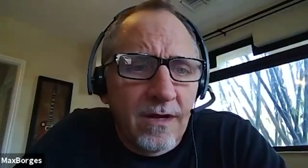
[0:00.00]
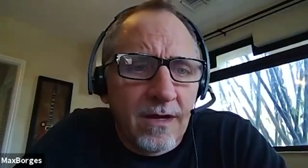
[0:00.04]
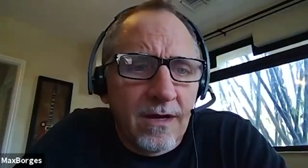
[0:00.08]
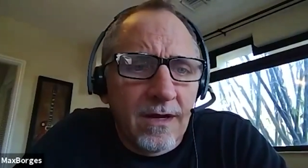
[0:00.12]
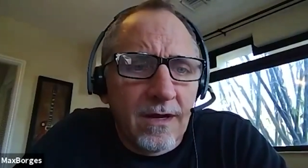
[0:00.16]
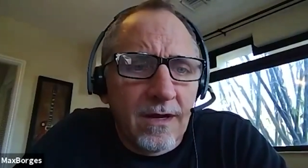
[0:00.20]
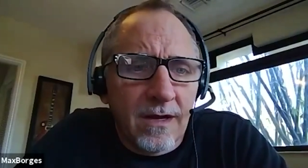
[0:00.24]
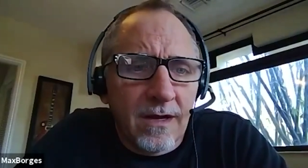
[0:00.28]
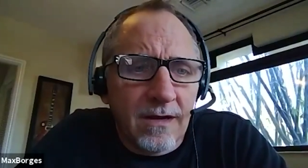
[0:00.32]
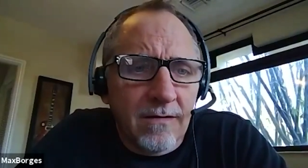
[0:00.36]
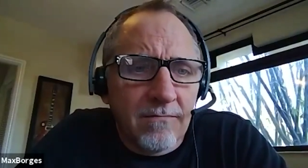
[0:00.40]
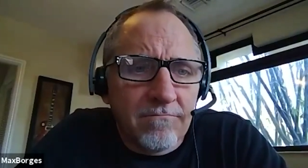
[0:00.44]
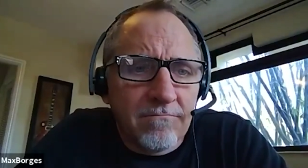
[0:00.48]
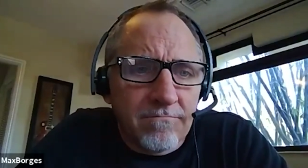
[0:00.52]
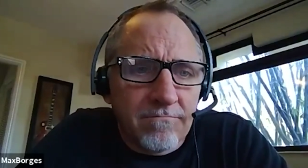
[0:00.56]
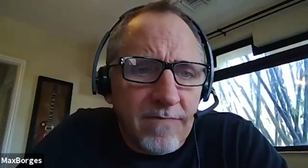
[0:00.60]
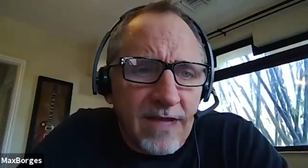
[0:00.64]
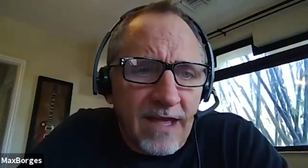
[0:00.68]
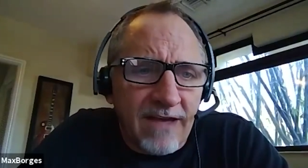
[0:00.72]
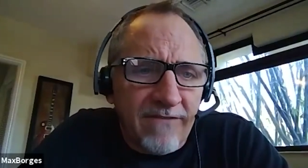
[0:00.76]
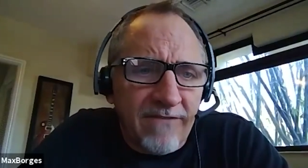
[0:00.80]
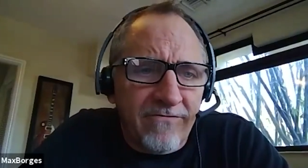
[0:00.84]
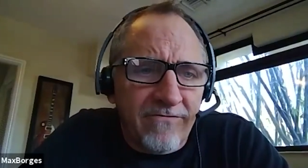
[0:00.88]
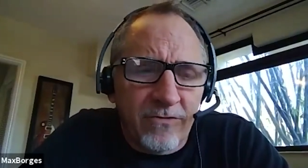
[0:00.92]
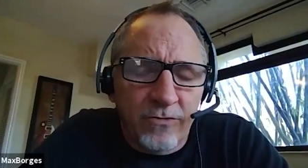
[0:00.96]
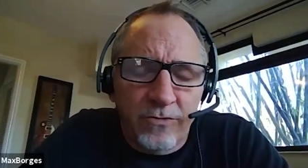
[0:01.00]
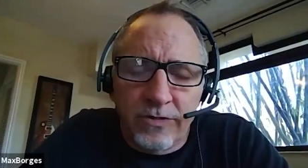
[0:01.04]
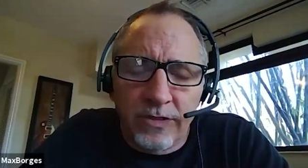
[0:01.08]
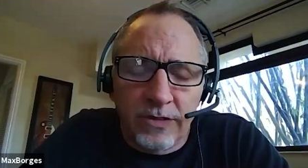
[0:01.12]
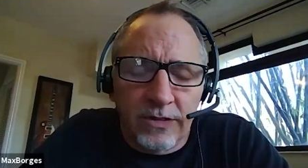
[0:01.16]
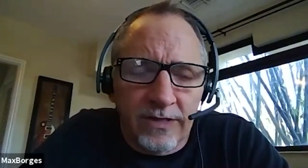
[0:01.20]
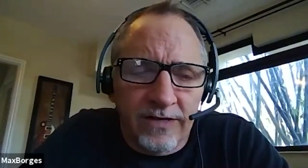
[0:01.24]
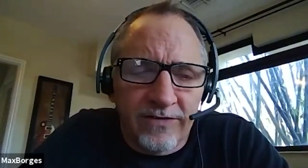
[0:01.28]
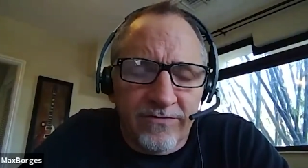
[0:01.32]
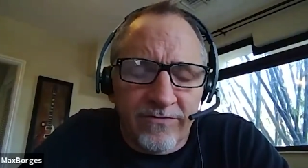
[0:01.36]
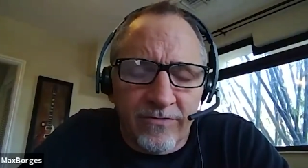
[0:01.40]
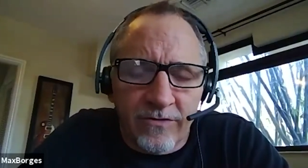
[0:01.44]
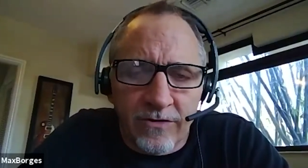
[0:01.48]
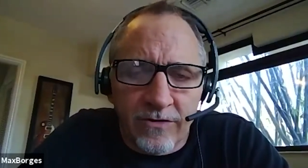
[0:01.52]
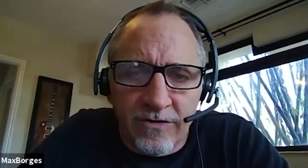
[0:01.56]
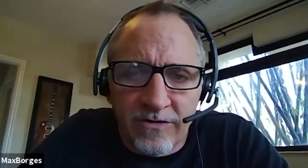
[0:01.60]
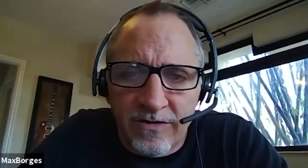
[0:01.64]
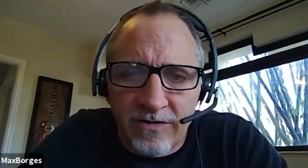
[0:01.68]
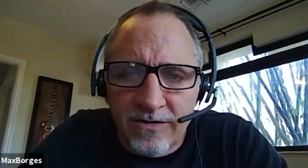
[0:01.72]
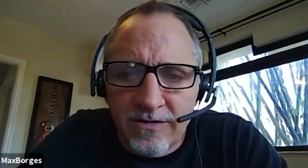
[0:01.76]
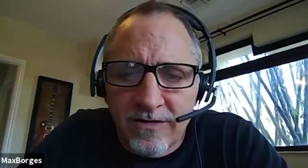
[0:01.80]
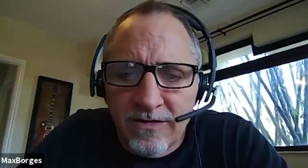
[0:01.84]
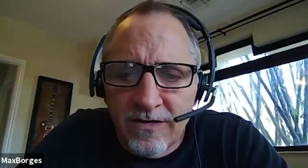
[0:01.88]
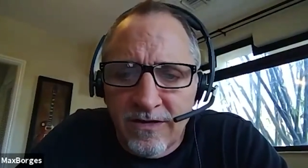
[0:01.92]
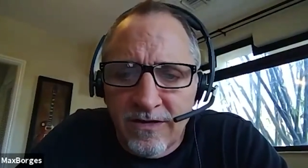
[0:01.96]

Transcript: um, have food delivered,